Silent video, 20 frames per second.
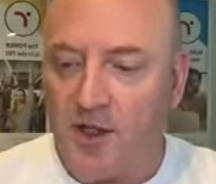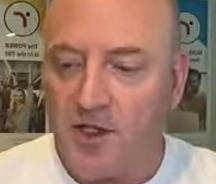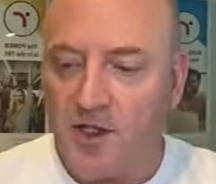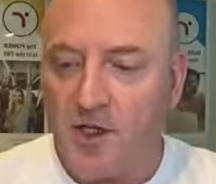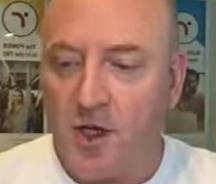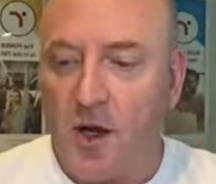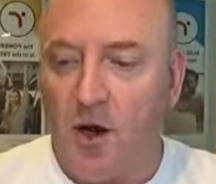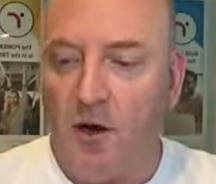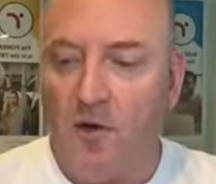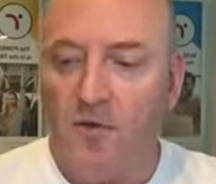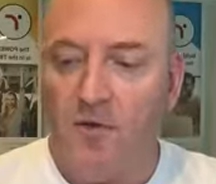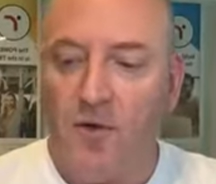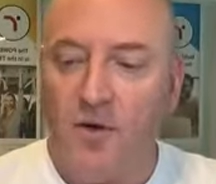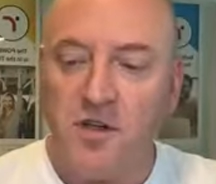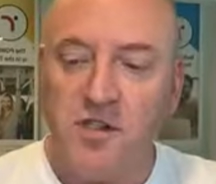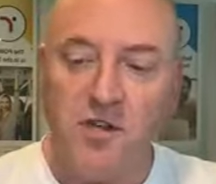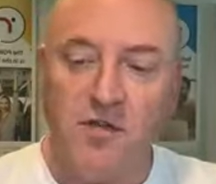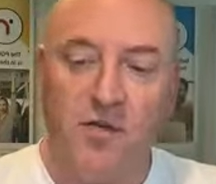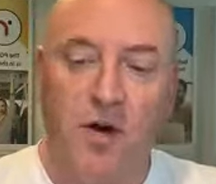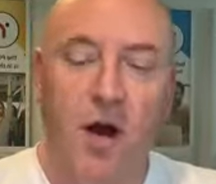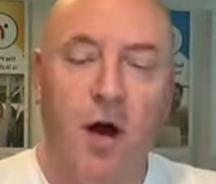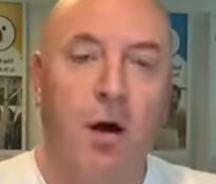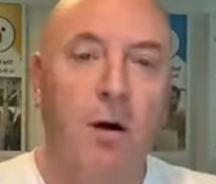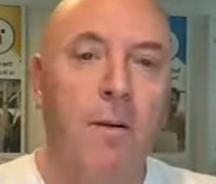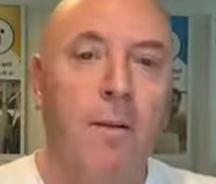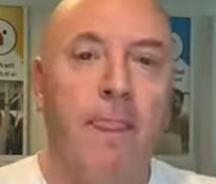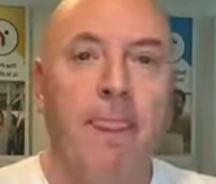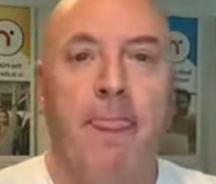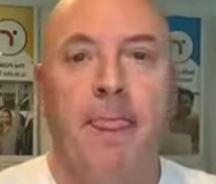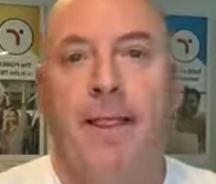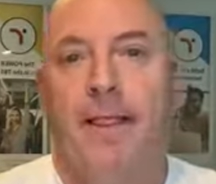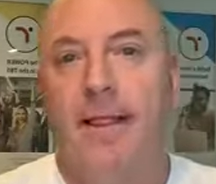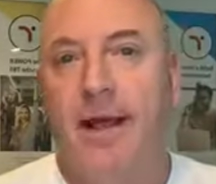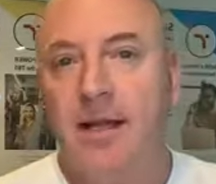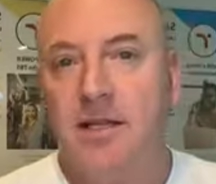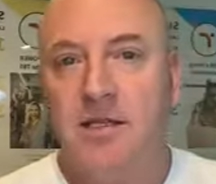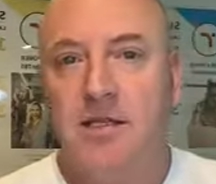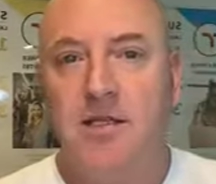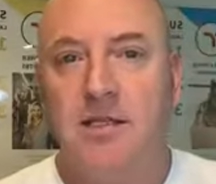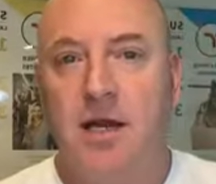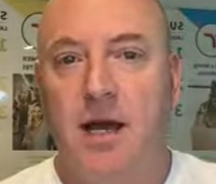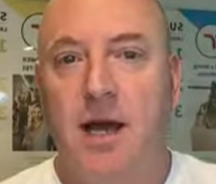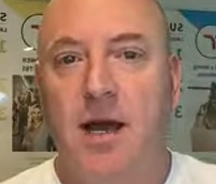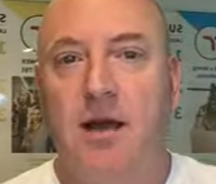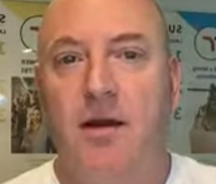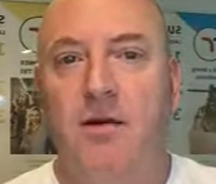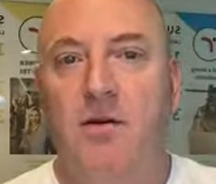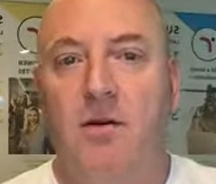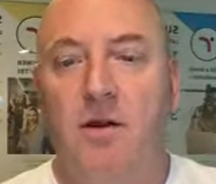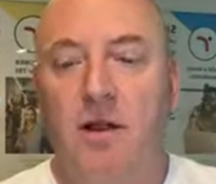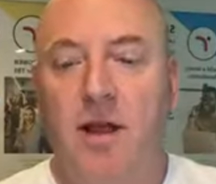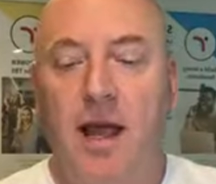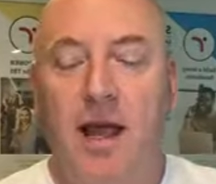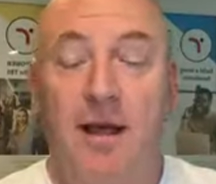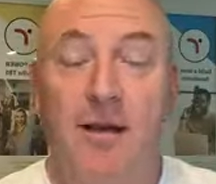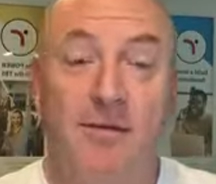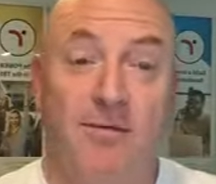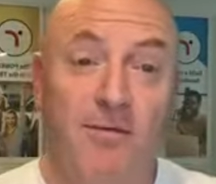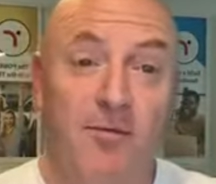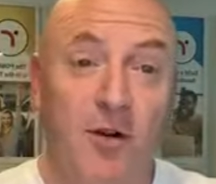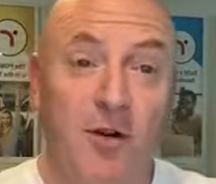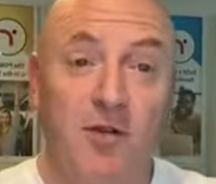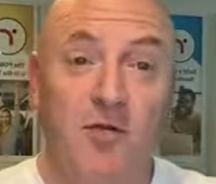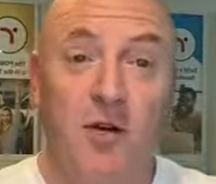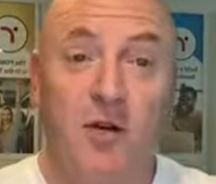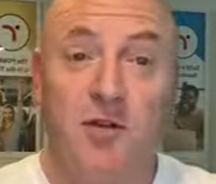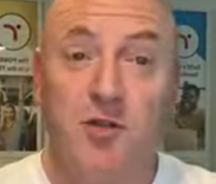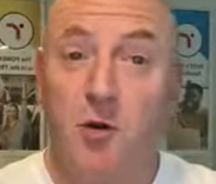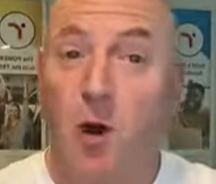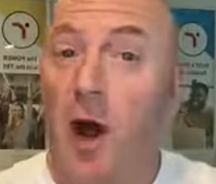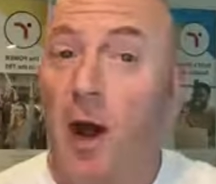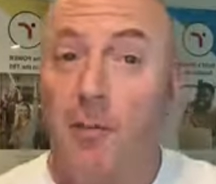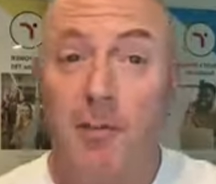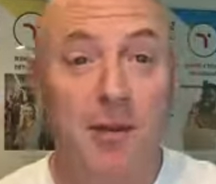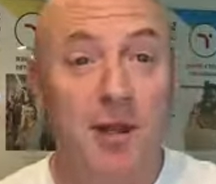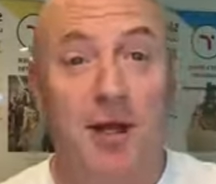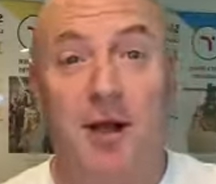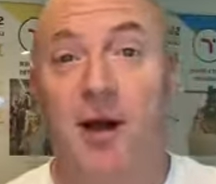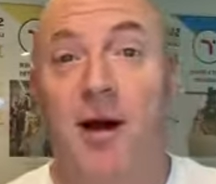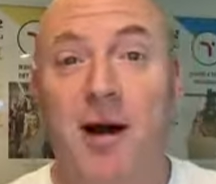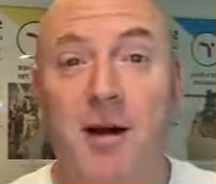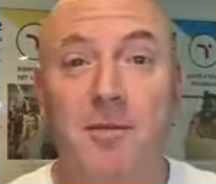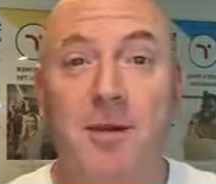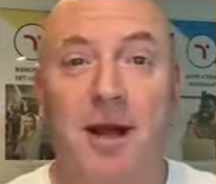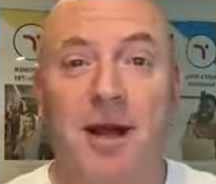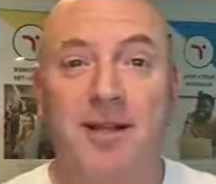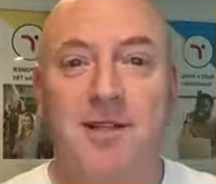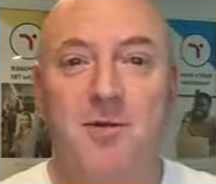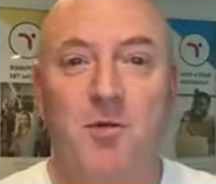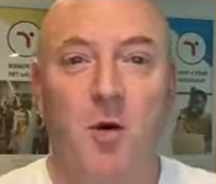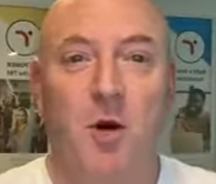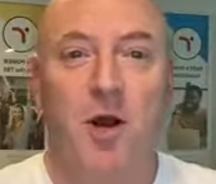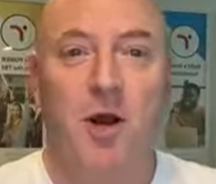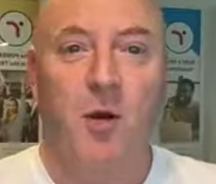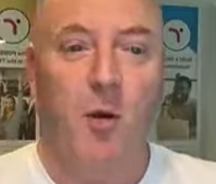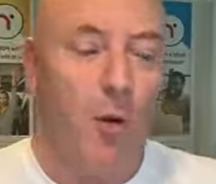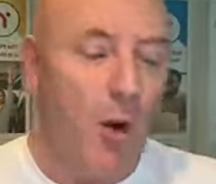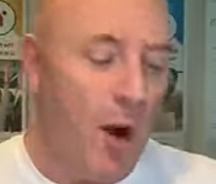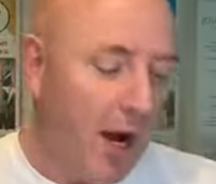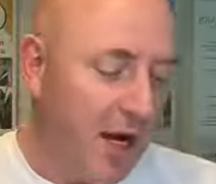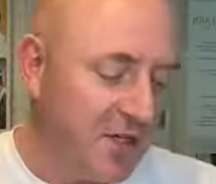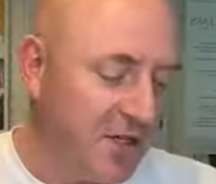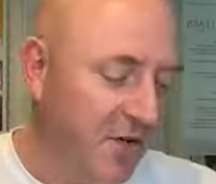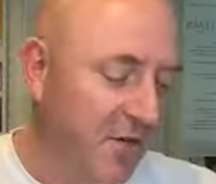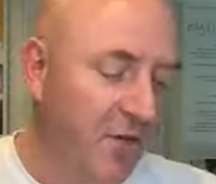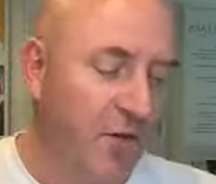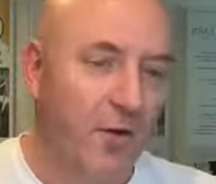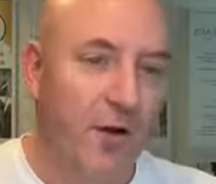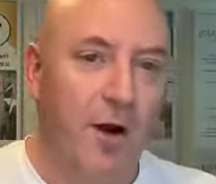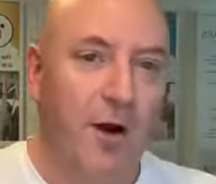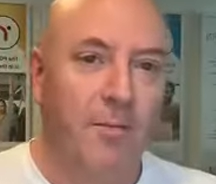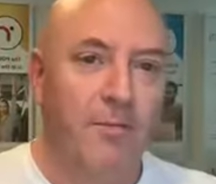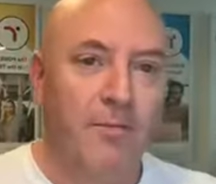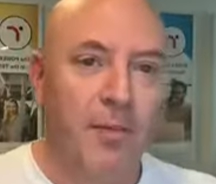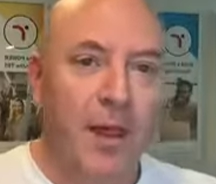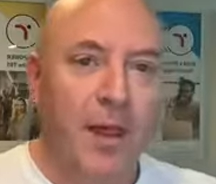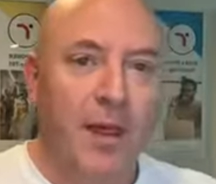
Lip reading: So first of all, let's drop in the comments where you're watching from.